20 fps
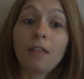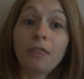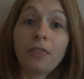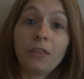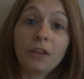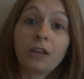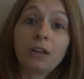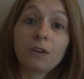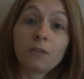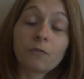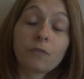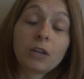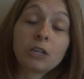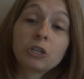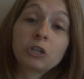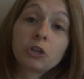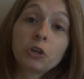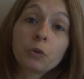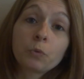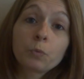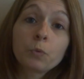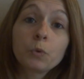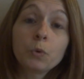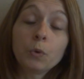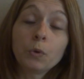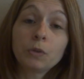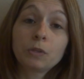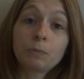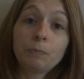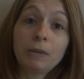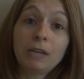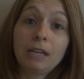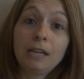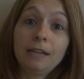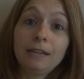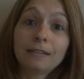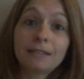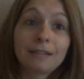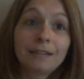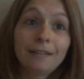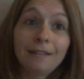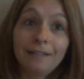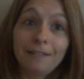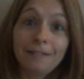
the convention rules because